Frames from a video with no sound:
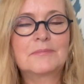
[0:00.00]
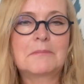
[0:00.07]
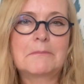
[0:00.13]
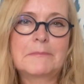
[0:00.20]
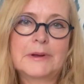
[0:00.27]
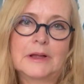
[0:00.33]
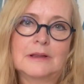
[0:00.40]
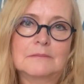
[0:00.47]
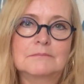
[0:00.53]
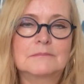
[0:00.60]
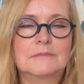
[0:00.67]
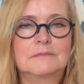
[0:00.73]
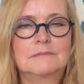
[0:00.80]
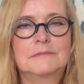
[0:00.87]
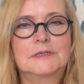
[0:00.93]
but
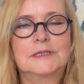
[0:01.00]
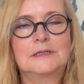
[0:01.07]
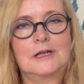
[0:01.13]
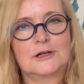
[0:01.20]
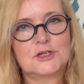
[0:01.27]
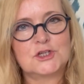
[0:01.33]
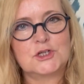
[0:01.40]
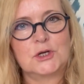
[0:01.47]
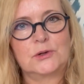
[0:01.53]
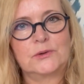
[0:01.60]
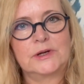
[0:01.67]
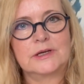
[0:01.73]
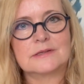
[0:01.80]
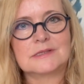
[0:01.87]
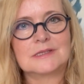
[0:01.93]

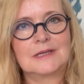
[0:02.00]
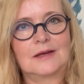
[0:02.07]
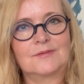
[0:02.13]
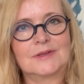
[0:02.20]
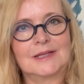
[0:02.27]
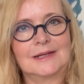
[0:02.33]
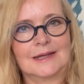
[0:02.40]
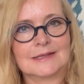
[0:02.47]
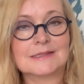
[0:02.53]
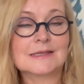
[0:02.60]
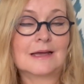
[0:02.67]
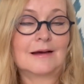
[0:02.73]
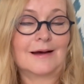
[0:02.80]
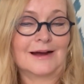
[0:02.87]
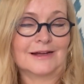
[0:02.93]
luxurious nevertheless,
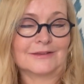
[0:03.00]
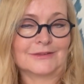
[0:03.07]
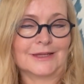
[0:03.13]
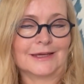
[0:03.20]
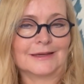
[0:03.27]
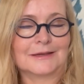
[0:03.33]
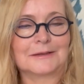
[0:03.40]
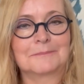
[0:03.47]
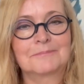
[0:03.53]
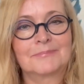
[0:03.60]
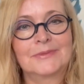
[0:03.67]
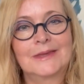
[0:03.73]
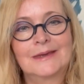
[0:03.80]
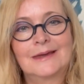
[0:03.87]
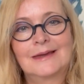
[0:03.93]
I think.
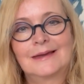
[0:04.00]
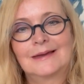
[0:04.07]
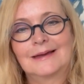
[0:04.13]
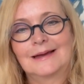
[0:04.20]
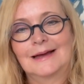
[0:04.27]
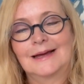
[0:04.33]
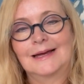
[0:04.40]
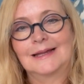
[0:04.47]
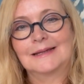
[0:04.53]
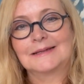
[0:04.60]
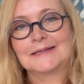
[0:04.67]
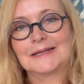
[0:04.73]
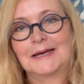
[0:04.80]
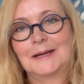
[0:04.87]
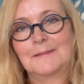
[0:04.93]
And
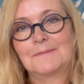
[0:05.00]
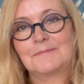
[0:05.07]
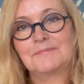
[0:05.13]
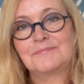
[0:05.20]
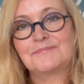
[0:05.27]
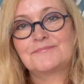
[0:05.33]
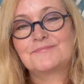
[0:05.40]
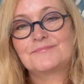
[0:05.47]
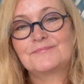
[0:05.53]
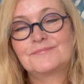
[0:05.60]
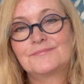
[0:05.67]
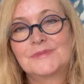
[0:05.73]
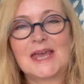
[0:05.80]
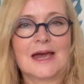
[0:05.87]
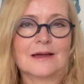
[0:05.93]

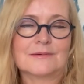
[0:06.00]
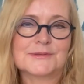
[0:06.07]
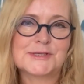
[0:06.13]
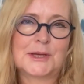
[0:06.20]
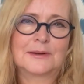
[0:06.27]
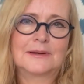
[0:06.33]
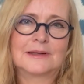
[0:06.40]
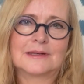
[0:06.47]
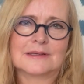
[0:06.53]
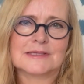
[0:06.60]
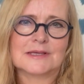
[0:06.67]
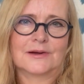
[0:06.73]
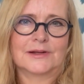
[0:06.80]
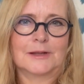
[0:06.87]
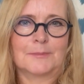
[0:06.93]
yeah, certainly
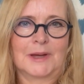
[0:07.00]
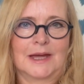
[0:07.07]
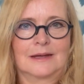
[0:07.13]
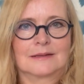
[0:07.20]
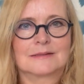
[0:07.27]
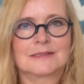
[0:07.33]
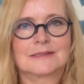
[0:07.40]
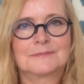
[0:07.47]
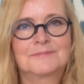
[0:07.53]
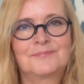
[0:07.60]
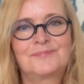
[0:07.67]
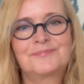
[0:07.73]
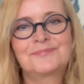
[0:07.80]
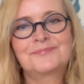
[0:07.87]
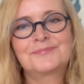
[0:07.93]
designer bags,
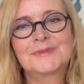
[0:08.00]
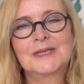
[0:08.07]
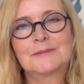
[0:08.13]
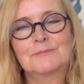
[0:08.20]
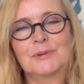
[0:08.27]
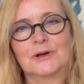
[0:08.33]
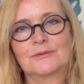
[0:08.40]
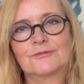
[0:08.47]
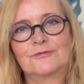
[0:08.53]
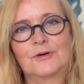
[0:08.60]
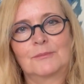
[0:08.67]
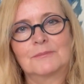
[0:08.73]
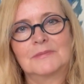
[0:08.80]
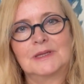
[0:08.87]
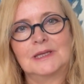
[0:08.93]
but
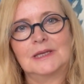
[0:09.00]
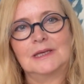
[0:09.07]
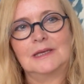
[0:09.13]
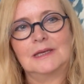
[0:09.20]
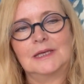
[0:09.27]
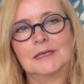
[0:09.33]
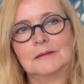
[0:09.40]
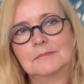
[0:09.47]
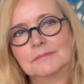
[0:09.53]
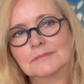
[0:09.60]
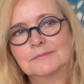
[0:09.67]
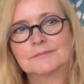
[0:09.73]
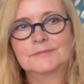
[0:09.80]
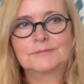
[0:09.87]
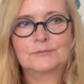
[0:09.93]
from the,
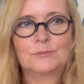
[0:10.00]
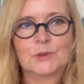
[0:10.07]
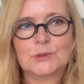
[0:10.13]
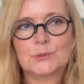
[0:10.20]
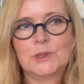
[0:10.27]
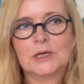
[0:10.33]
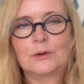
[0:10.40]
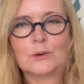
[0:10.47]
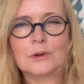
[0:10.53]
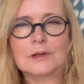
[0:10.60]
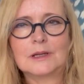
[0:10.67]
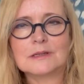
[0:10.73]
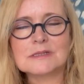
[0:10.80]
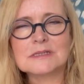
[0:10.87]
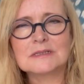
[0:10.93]
what do we call
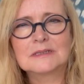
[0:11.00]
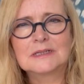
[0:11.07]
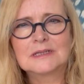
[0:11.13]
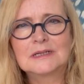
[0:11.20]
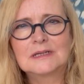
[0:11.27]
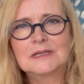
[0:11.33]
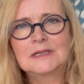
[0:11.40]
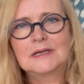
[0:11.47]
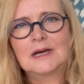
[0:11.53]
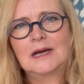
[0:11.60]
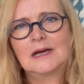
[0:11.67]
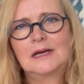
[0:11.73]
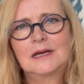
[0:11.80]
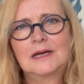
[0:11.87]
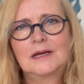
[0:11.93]
it?
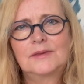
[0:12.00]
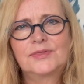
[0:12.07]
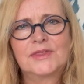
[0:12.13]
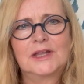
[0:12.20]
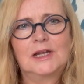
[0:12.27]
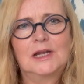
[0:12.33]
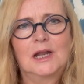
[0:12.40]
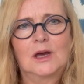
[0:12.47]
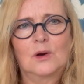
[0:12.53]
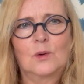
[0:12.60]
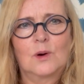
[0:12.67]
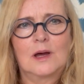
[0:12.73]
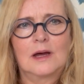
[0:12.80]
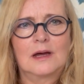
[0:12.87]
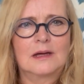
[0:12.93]
The
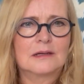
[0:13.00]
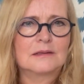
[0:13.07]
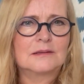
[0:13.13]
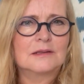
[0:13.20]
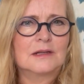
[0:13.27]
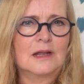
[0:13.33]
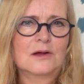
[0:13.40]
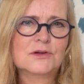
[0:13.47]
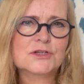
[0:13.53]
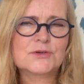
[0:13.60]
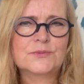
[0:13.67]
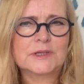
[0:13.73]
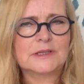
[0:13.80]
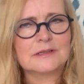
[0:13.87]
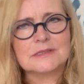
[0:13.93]
lower
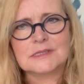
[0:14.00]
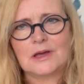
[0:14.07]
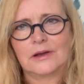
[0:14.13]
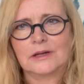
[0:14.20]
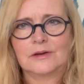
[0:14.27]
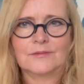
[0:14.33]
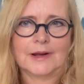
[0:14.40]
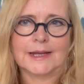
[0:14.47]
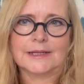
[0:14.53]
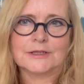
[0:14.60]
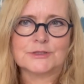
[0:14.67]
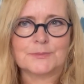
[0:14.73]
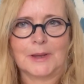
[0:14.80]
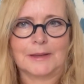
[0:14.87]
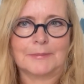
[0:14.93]
luxury designer
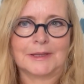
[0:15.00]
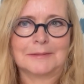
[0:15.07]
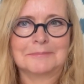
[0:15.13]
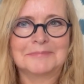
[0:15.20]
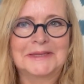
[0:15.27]
range, maybe.